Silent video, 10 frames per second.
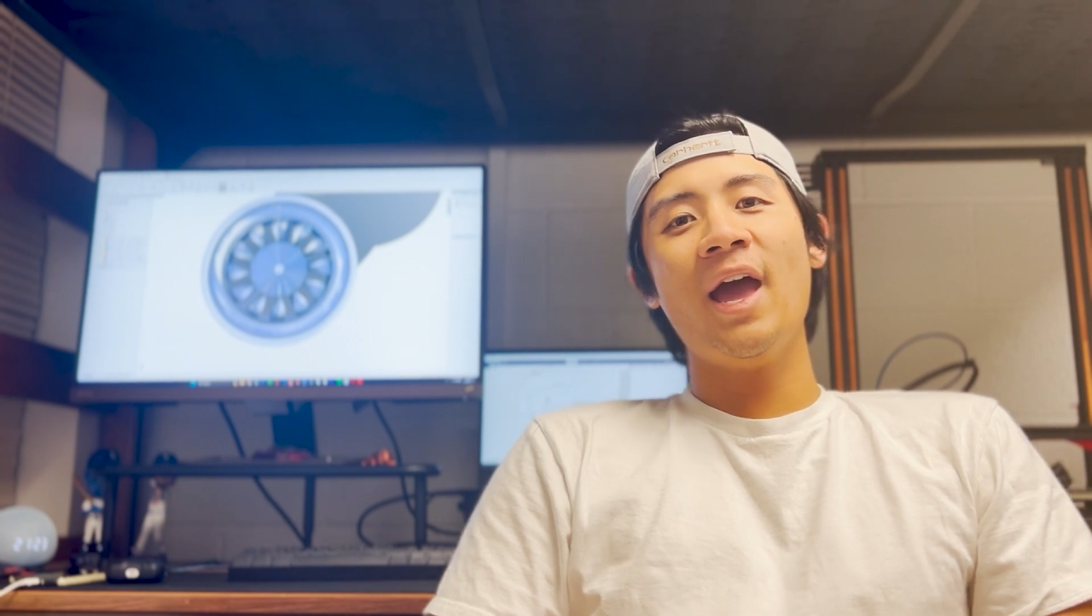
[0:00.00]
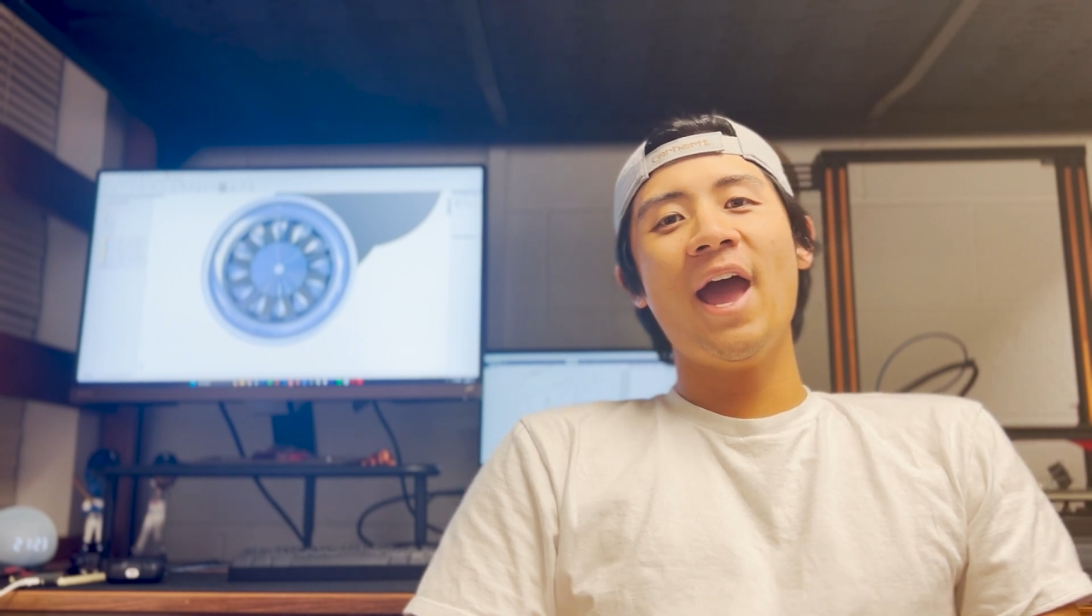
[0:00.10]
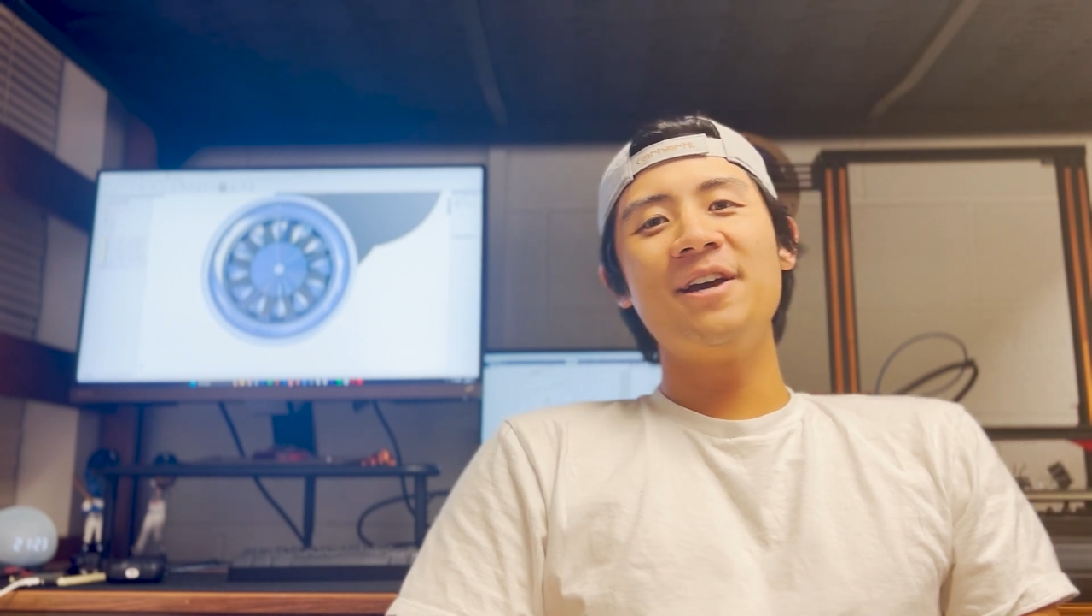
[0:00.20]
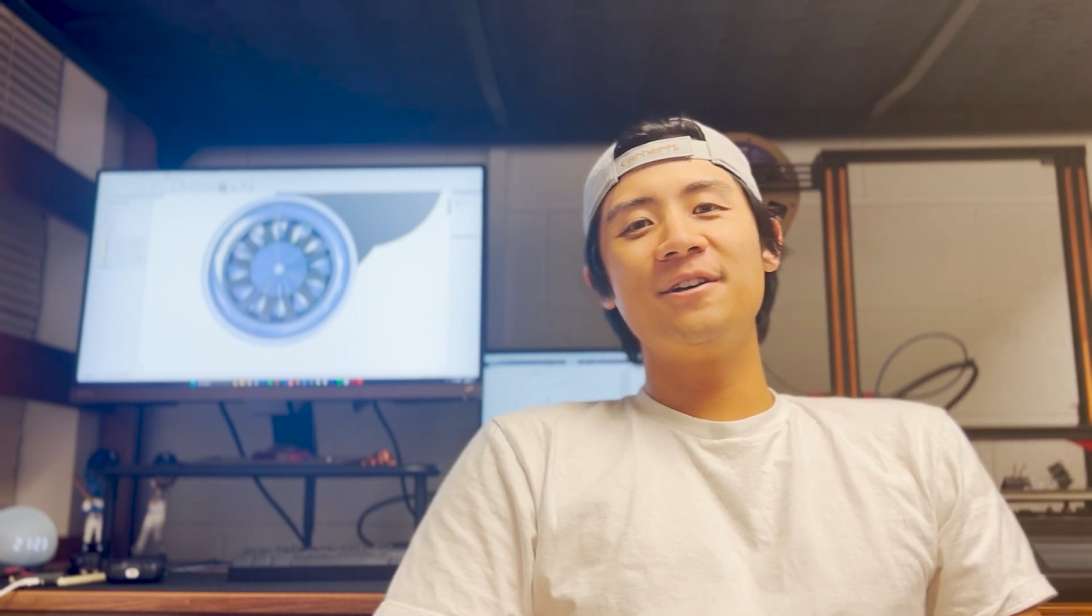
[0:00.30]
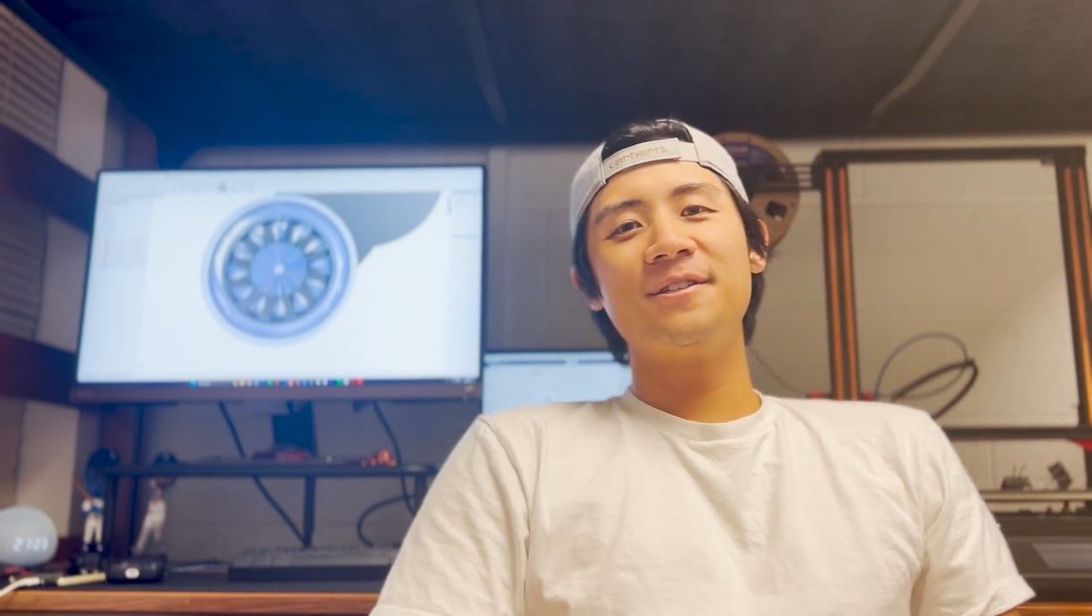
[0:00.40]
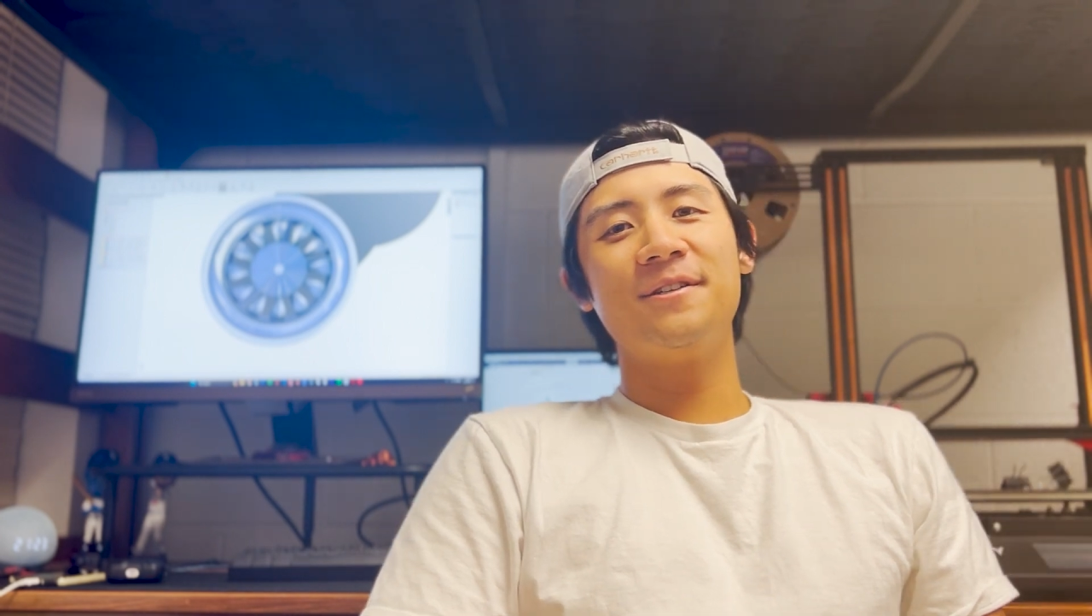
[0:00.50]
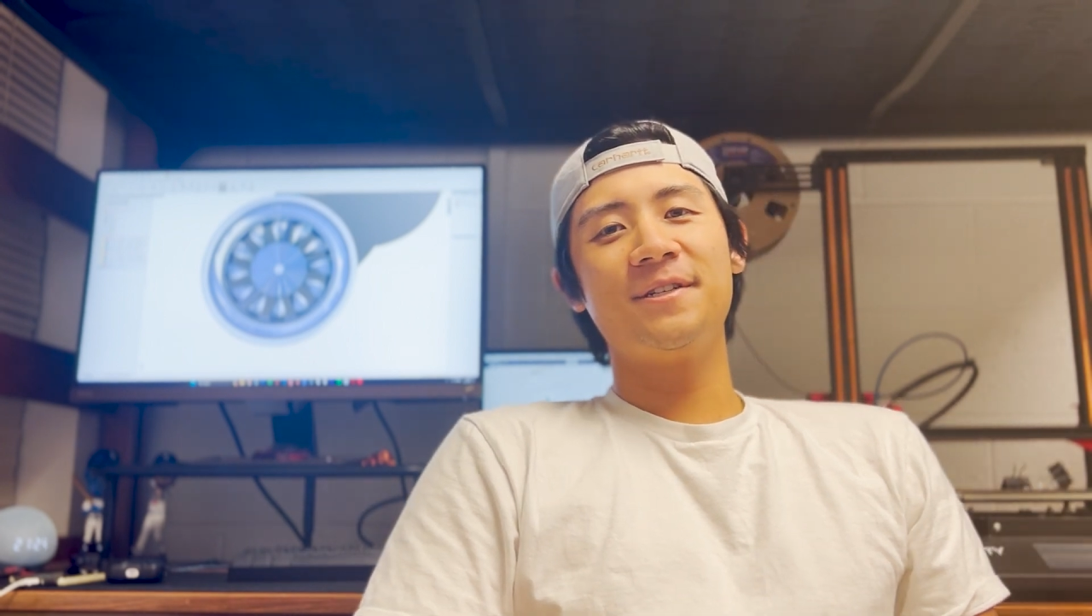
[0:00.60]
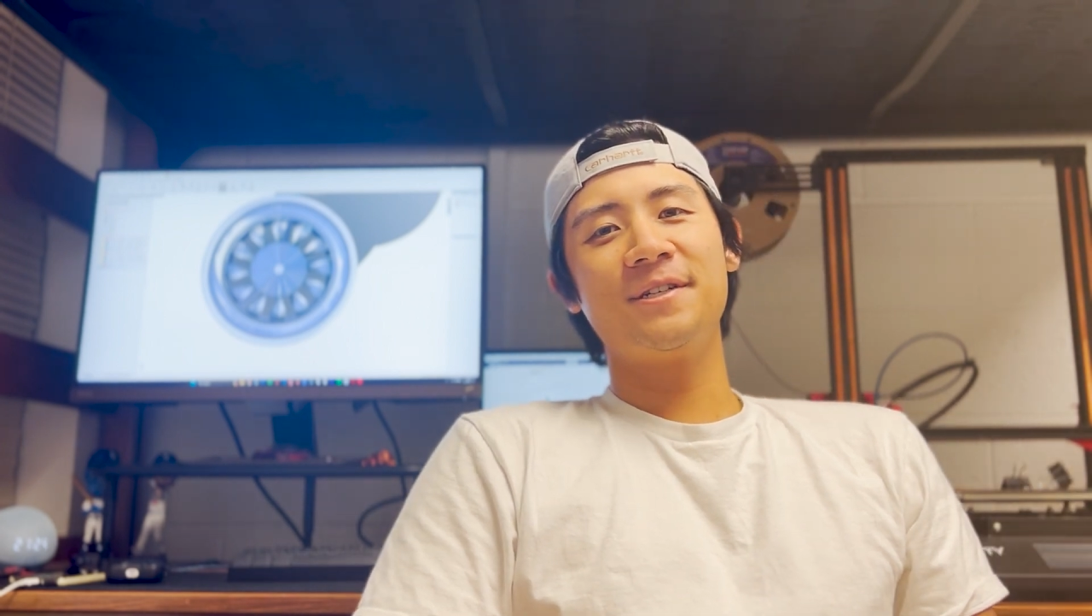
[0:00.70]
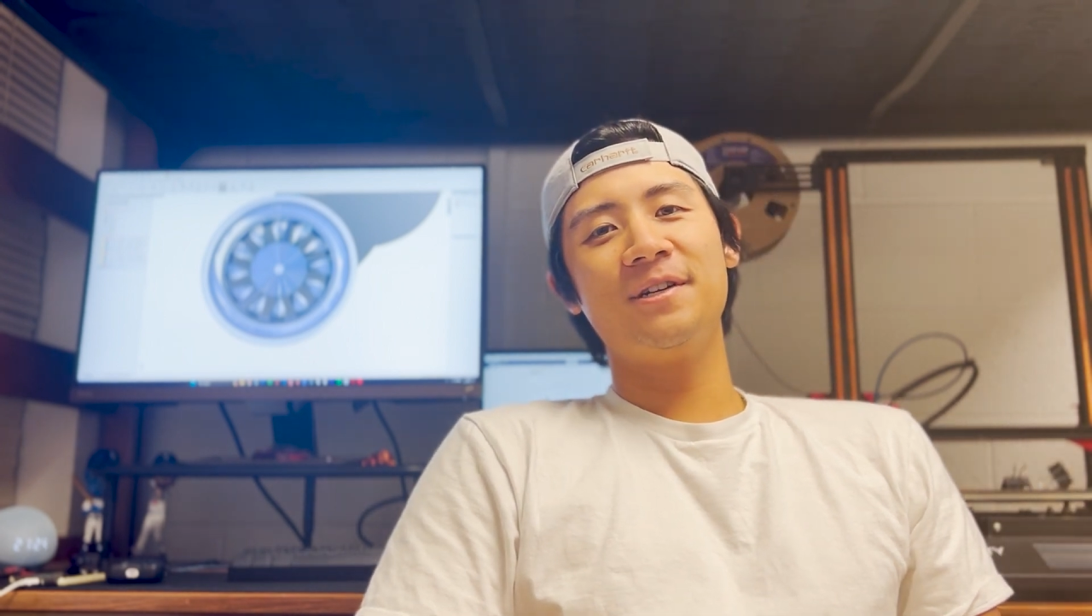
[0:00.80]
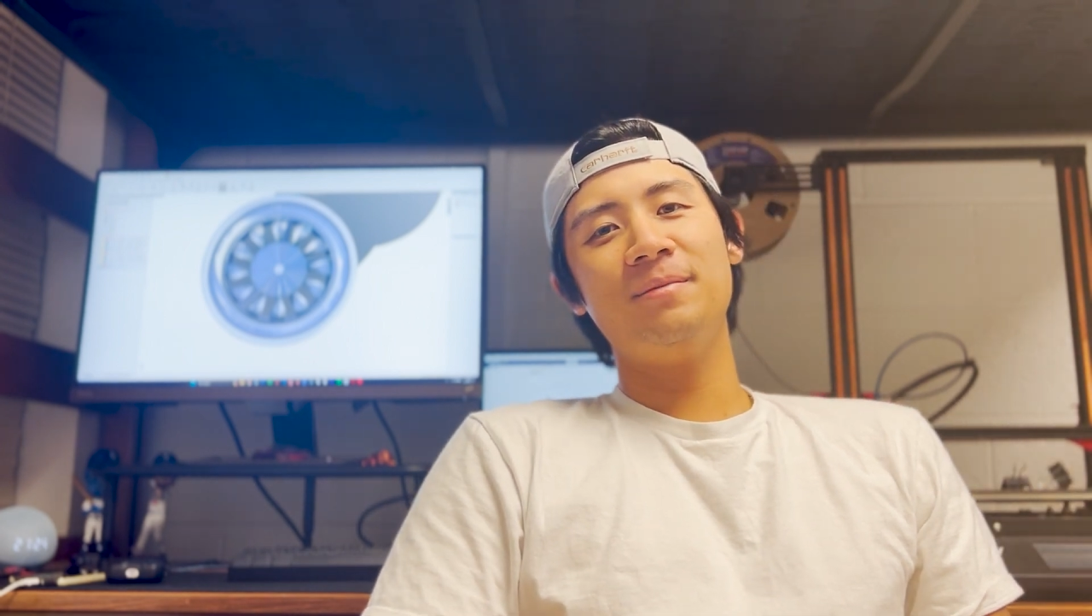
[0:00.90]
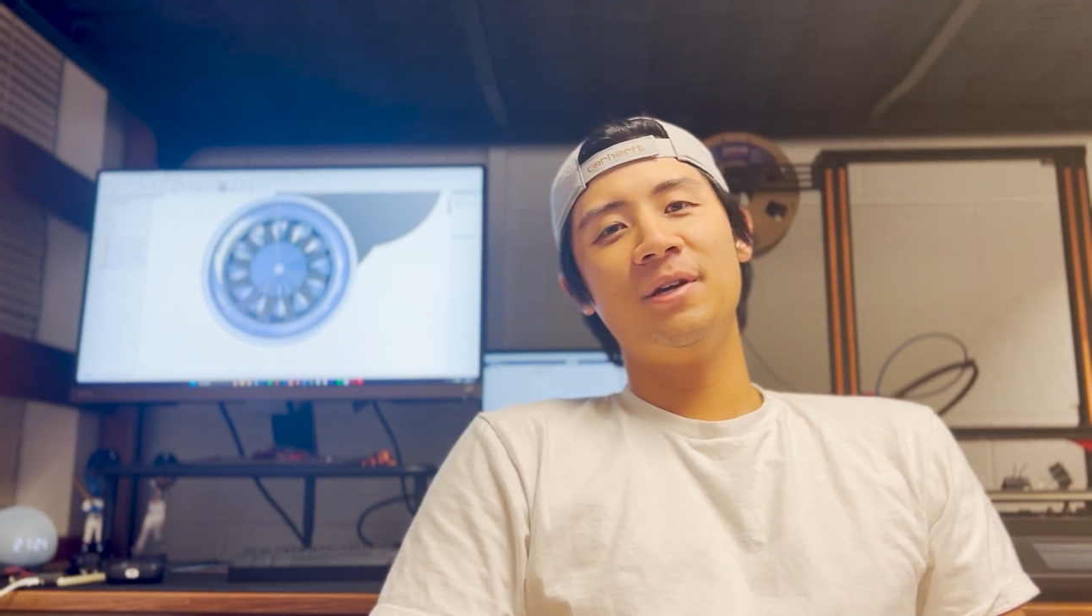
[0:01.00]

Hey y'all, so this is going to